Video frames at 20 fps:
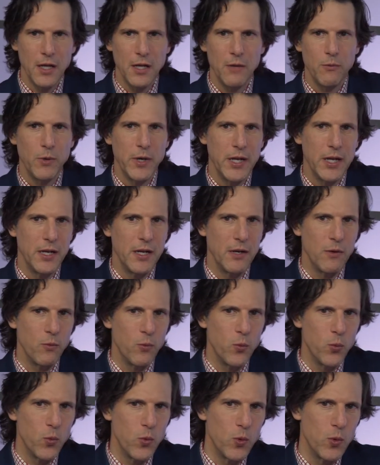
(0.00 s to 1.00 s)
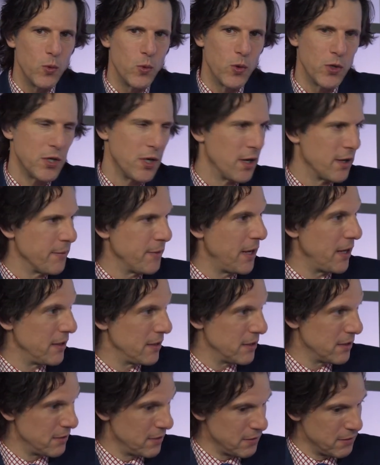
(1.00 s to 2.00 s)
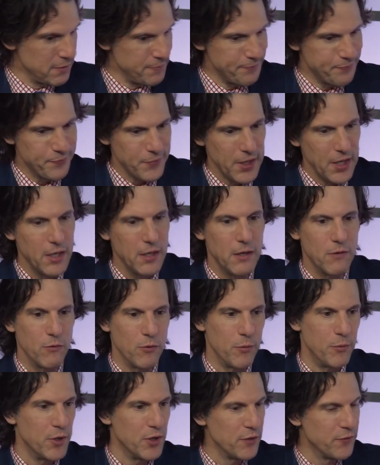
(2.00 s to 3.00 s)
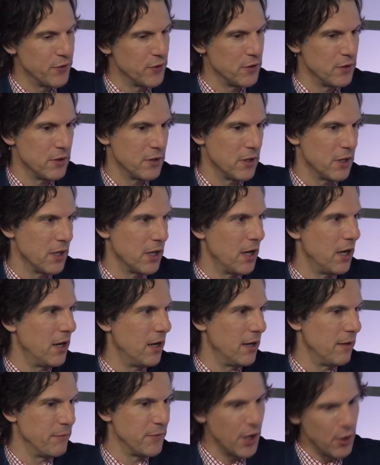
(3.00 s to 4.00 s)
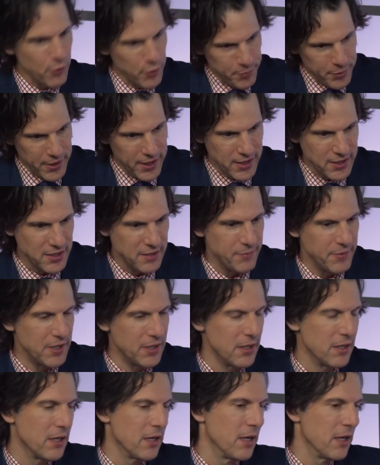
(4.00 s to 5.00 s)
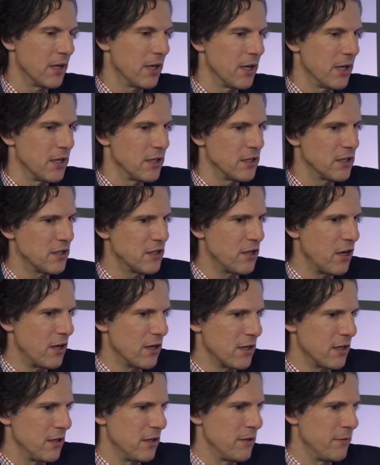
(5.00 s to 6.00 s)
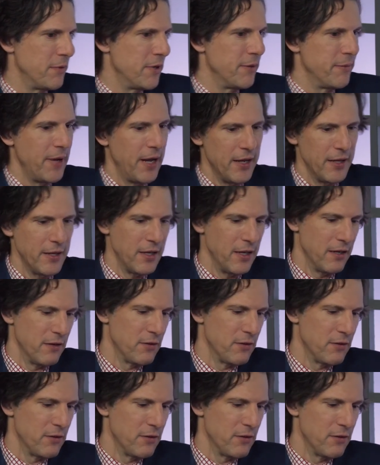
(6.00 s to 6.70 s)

When we're talking about removal, no replacement, just talk a little bit about,